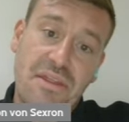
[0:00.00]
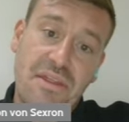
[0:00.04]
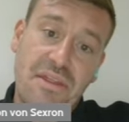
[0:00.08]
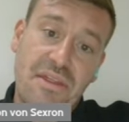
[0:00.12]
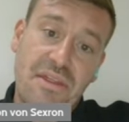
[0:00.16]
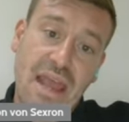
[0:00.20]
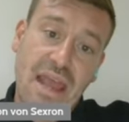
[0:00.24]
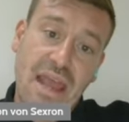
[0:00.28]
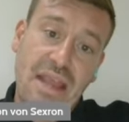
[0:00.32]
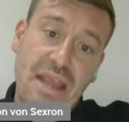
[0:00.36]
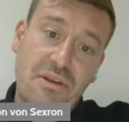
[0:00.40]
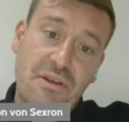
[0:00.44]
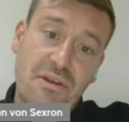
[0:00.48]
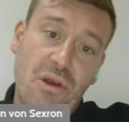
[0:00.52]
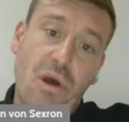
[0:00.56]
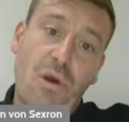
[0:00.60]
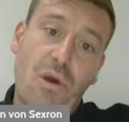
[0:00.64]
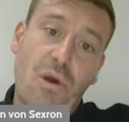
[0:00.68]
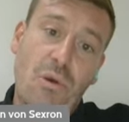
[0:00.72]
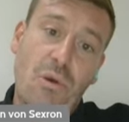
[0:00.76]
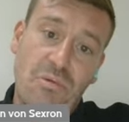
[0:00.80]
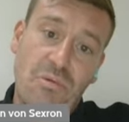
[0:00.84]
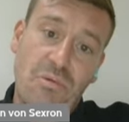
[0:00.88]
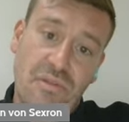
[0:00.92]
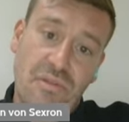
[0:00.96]
they
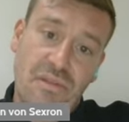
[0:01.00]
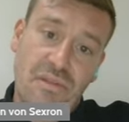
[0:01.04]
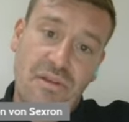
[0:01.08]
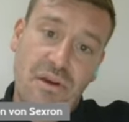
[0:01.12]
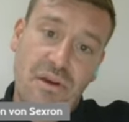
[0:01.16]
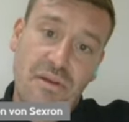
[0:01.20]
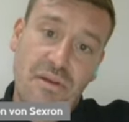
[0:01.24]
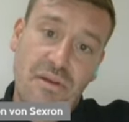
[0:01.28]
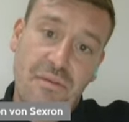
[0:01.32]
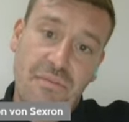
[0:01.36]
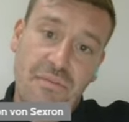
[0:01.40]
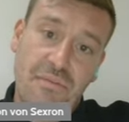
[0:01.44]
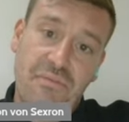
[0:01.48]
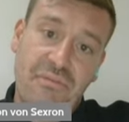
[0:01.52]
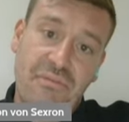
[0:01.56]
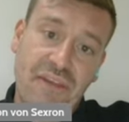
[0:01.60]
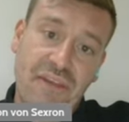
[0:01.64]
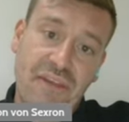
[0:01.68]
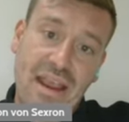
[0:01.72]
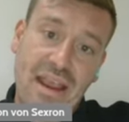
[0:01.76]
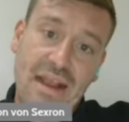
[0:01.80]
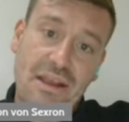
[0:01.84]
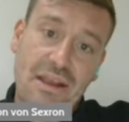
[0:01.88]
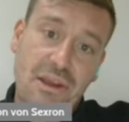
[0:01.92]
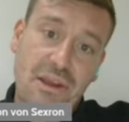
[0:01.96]
know that
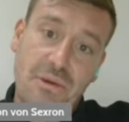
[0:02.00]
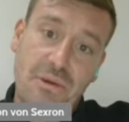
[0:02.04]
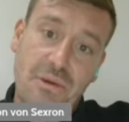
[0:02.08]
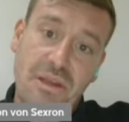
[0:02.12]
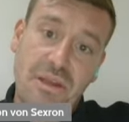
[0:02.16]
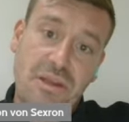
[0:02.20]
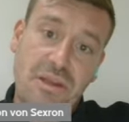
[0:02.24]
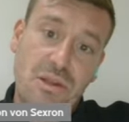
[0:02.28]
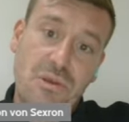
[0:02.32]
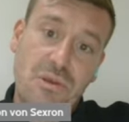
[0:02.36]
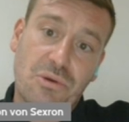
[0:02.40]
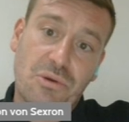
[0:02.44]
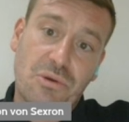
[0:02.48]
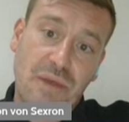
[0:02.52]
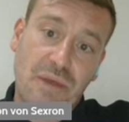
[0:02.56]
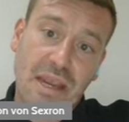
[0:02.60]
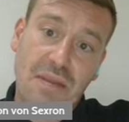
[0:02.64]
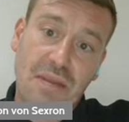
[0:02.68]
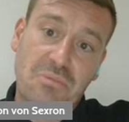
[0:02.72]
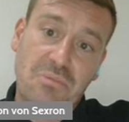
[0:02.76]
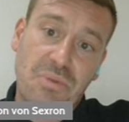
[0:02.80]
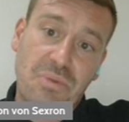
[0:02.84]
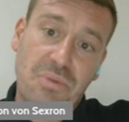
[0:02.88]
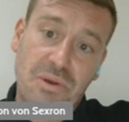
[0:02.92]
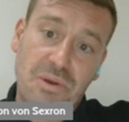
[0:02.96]
failure in
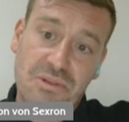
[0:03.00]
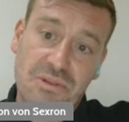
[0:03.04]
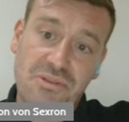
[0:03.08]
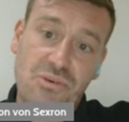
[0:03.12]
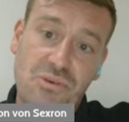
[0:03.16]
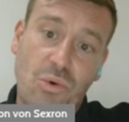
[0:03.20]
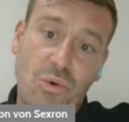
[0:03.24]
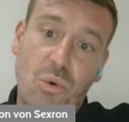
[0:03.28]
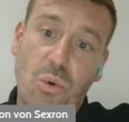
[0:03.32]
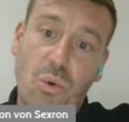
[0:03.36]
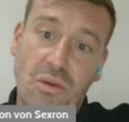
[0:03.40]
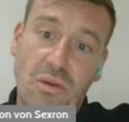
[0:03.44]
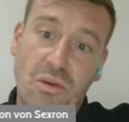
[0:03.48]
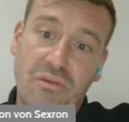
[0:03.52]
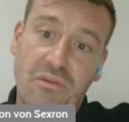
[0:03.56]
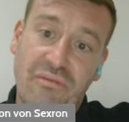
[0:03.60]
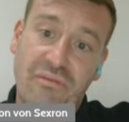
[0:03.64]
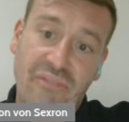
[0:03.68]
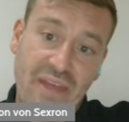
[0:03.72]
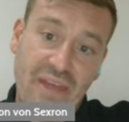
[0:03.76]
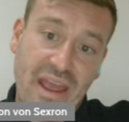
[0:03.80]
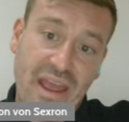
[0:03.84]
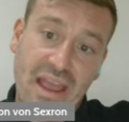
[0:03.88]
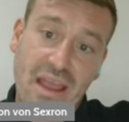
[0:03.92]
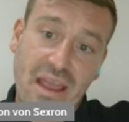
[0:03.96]
Ukraine puts all of
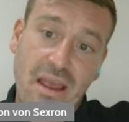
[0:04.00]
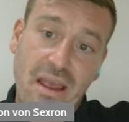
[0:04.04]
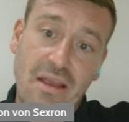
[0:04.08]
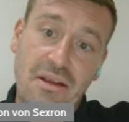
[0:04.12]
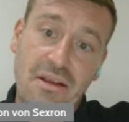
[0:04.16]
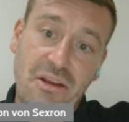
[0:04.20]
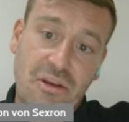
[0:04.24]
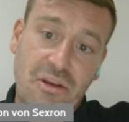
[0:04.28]
their